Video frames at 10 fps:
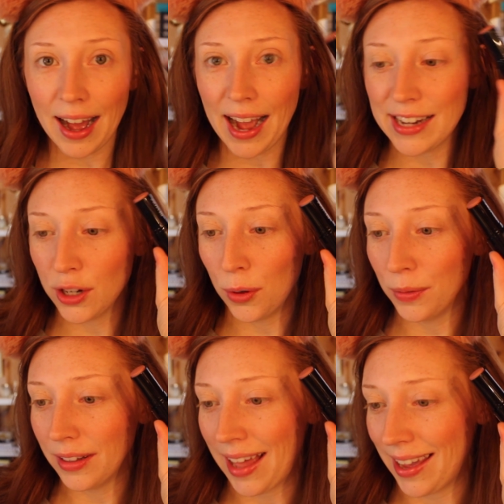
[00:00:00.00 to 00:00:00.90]
I
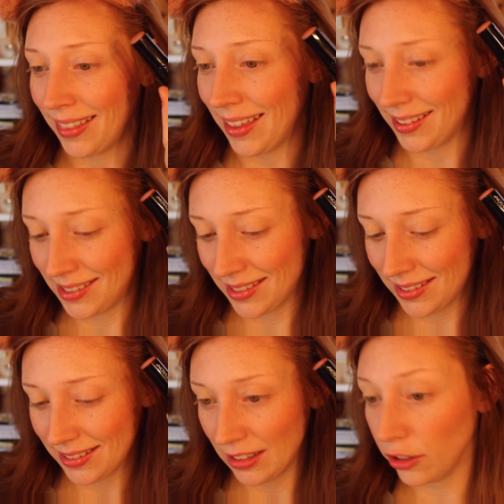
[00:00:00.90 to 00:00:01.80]
don't like
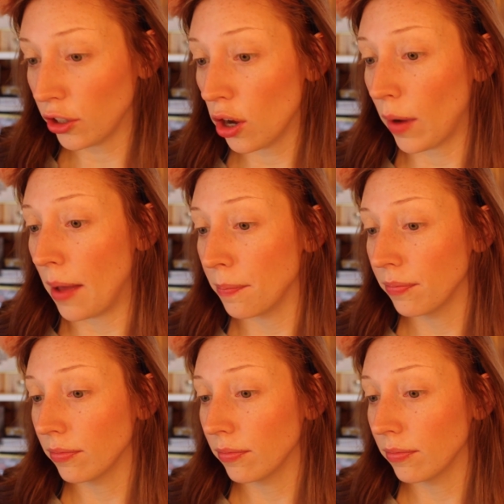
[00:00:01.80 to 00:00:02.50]
this. Look, okay.